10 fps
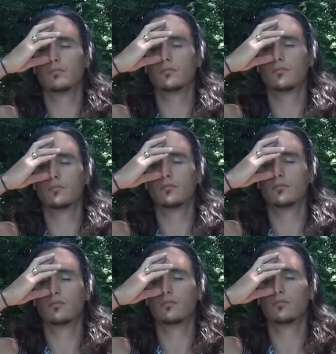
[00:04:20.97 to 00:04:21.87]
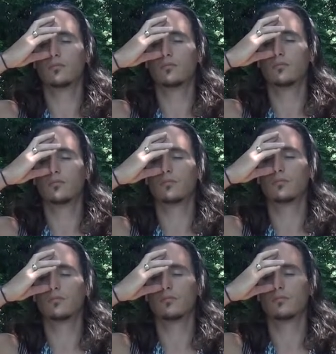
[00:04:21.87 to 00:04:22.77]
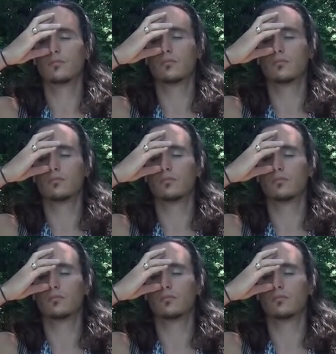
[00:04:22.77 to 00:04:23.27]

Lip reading: Nothing is said.